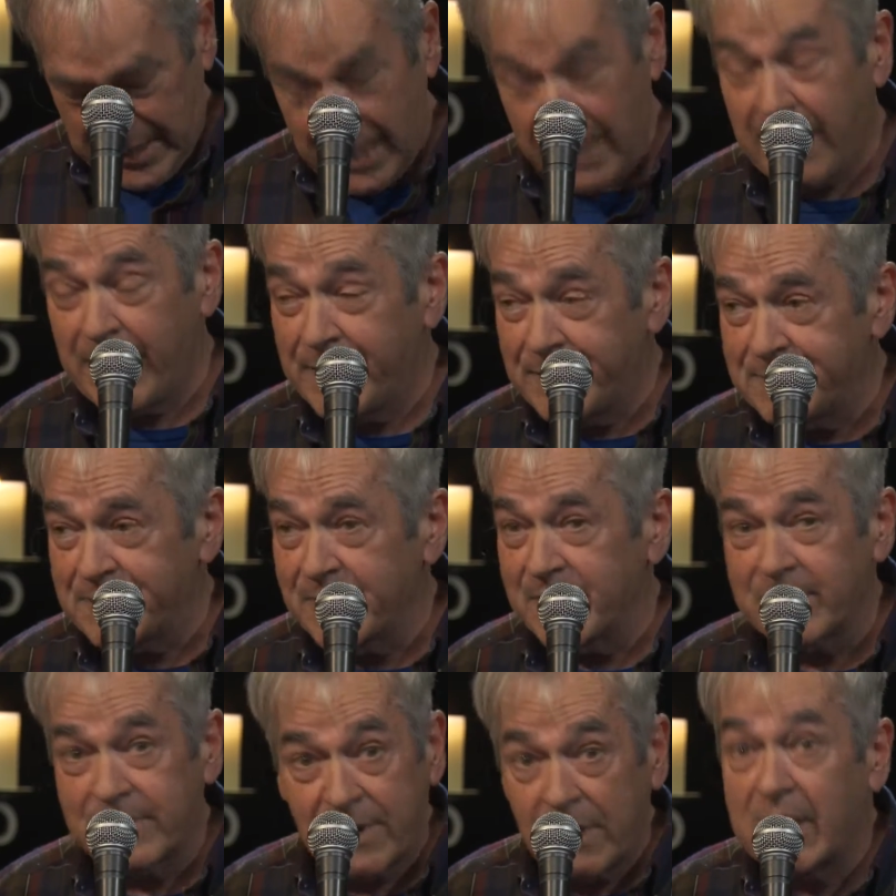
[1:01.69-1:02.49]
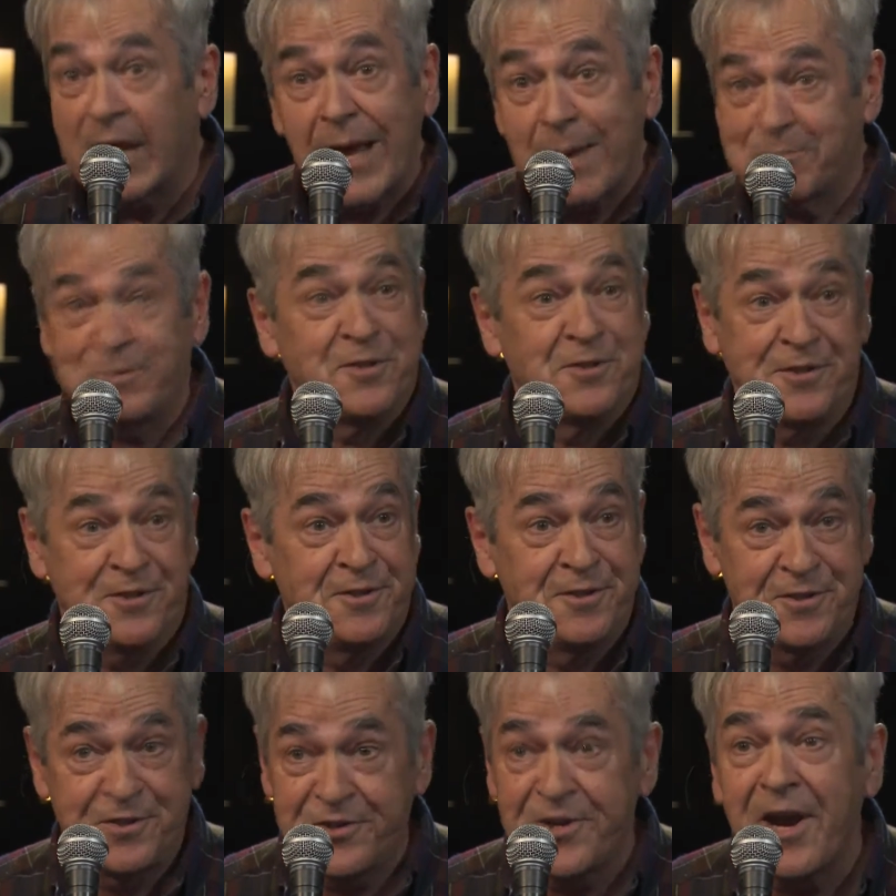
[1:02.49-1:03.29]
and uh, collapses in
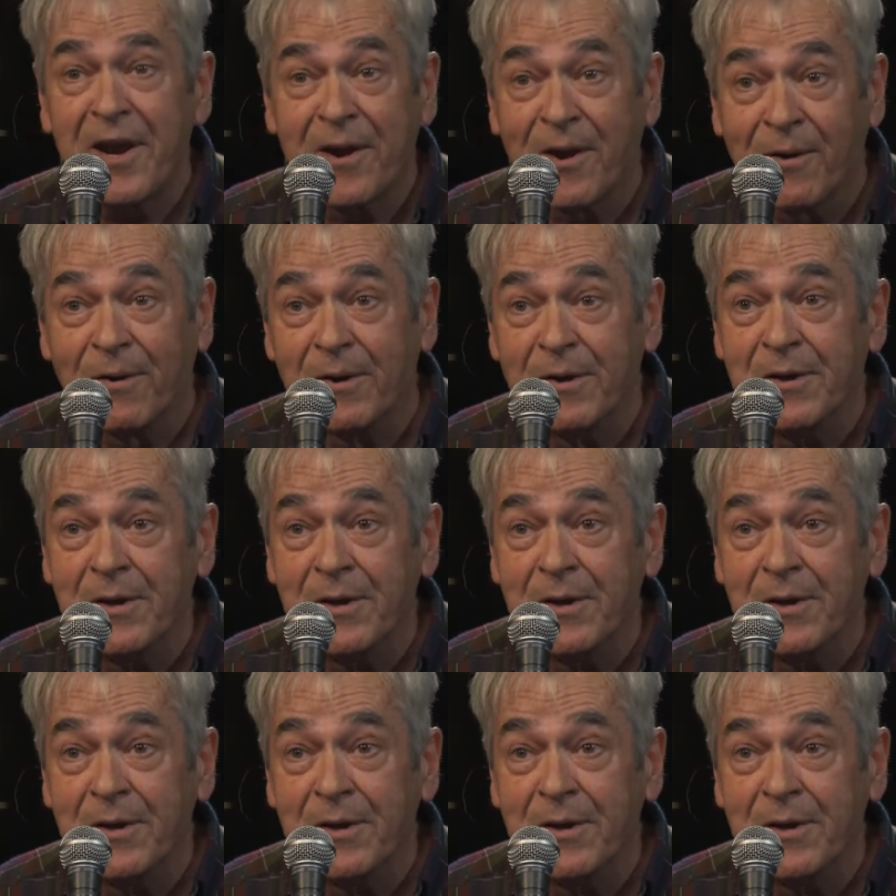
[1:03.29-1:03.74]
his chair,